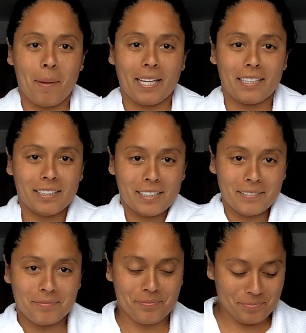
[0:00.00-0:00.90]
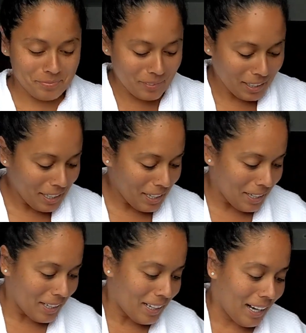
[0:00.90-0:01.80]
I good?
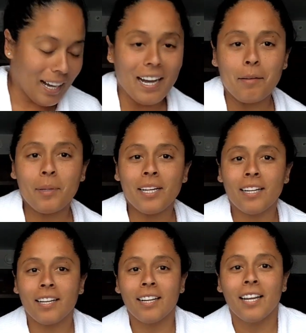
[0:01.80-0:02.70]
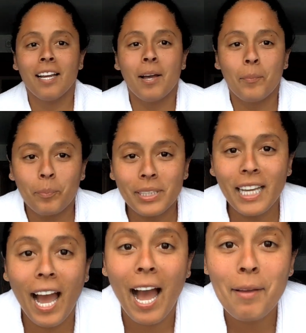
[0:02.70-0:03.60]
But
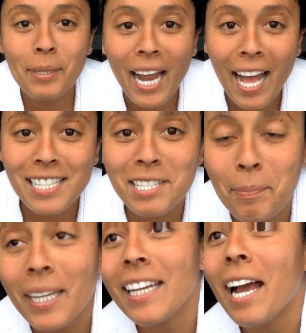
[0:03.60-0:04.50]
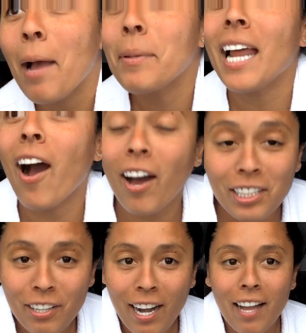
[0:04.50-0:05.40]
yeah, I'm in Aspen. I'm in an
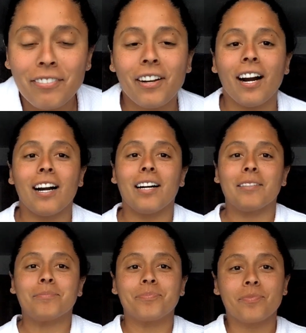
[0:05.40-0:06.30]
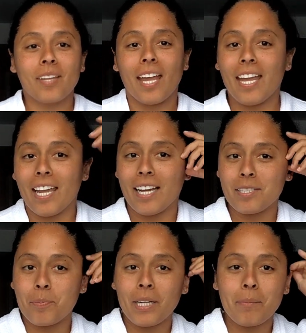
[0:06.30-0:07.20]
autograph.
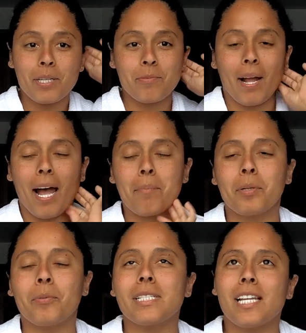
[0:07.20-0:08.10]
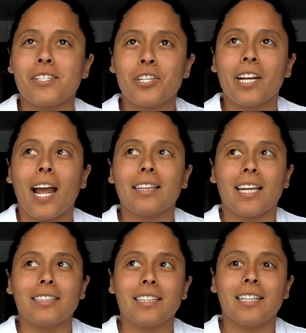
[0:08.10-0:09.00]
And pretty much what happened was yesterday I
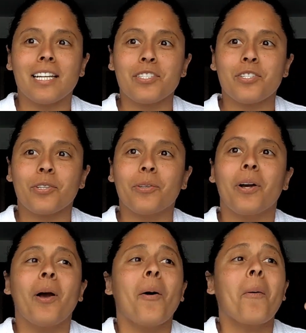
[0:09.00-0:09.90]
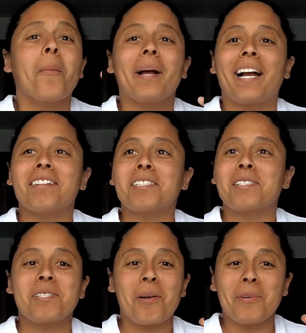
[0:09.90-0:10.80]
landed into, oh my gosh,
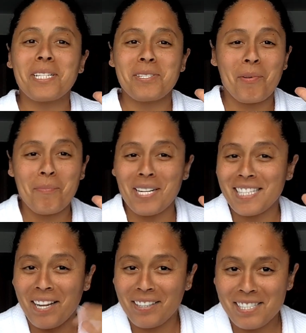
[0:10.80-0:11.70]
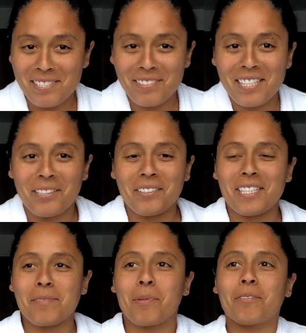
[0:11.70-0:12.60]
it's snowing so much now. This scenery
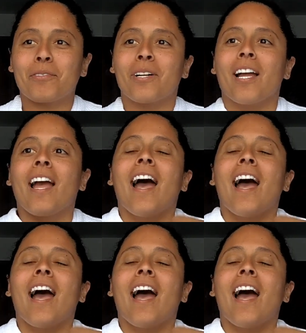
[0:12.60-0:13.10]
is beautiful.